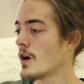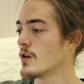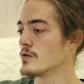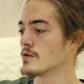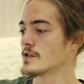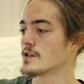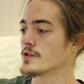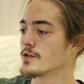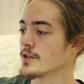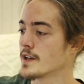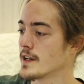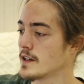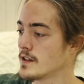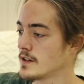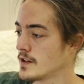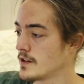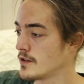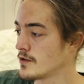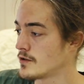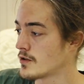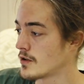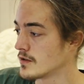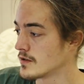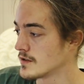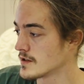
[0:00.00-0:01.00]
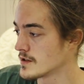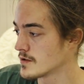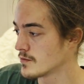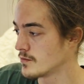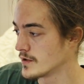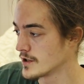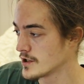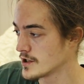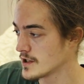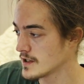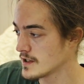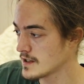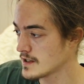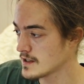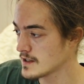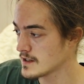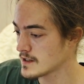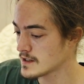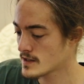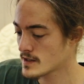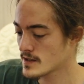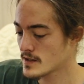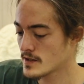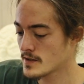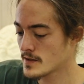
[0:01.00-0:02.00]
Australian dollars, which
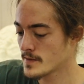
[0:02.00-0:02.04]
is